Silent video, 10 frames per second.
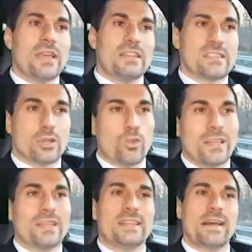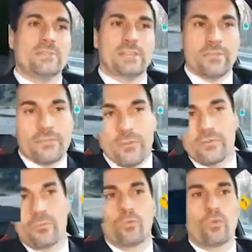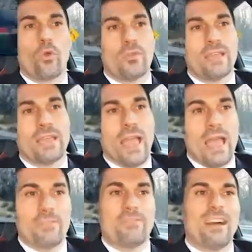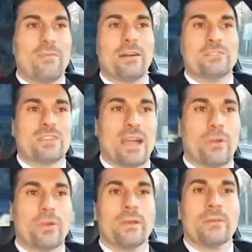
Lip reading: Is it quick to downshift from rolling at 5 miles an hour